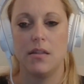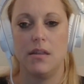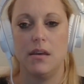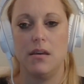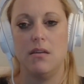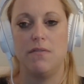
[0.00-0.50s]

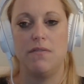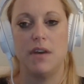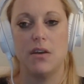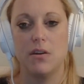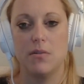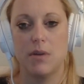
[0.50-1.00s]
The
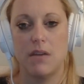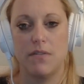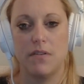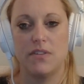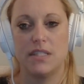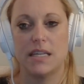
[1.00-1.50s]
failure rate
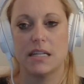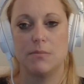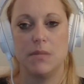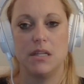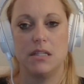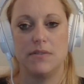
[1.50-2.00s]
for
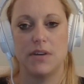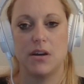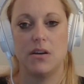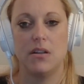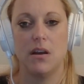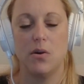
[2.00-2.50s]
vasectomy is
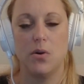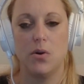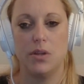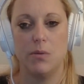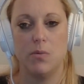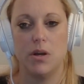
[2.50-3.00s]
very low.
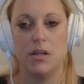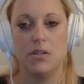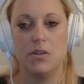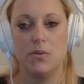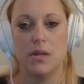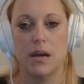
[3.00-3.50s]
Only 1 in
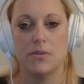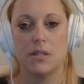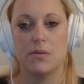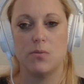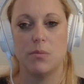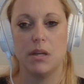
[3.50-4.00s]

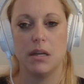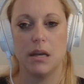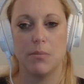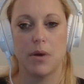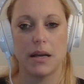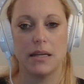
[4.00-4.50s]
2,000 women
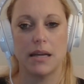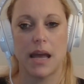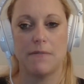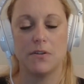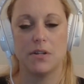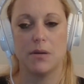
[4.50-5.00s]
get pregnant
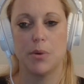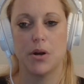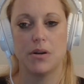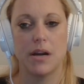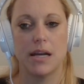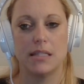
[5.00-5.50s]
after their
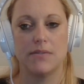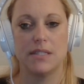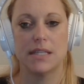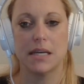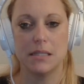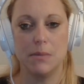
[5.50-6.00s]
partner has a
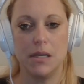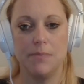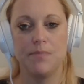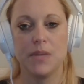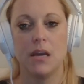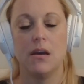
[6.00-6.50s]
vasectomy.
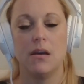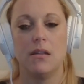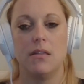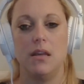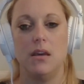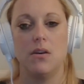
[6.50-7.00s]

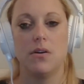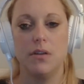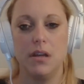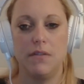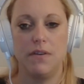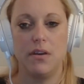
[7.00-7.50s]
The
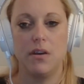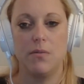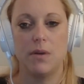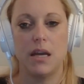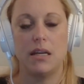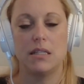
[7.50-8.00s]
early failure
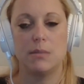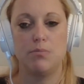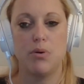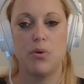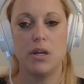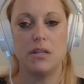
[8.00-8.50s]
rate is
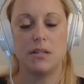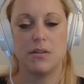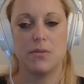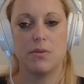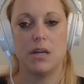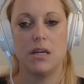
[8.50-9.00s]

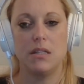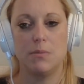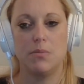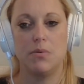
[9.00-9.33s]
0.3